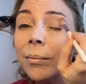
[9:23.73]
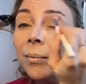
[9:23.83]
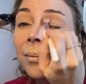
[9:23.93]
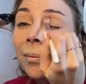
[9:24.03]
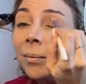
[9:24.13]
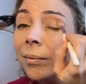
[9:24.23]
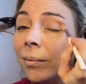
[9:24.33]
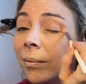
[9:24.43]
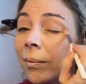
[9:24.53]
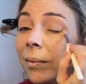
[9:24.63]
And I'm
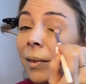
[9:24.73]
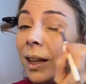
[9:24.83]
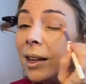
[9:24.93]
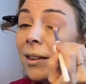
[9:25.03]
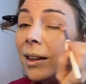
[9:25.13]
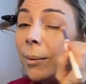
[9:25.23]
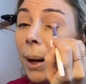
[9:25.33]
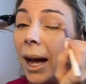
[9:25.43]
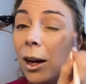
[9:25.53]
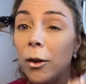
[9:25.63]
going to go on the other side. See the
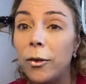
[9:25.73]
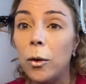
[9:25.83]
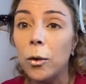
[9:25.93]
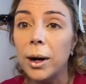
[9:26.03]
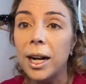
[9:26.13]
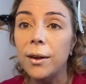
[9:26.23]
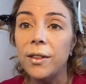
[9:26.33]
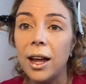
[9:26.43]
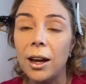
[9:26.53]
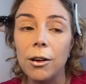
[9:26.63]
payoff already of
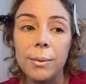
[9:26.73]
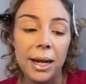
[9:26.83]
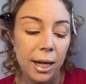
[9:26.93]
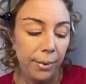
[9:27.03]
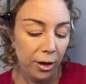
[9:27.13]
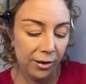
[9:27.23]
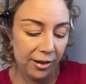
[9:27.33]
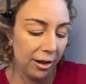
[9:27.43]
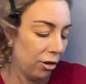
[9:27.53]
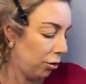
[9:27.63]
the color I'm getting because
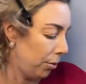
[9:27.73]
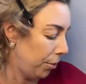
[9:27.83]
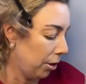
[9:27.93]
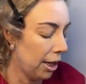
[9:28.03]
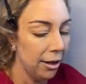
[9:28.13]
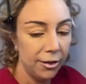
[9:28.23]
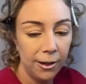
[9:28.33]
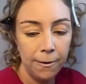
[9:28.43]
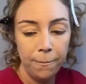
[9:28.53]
it's such a good product. Tap it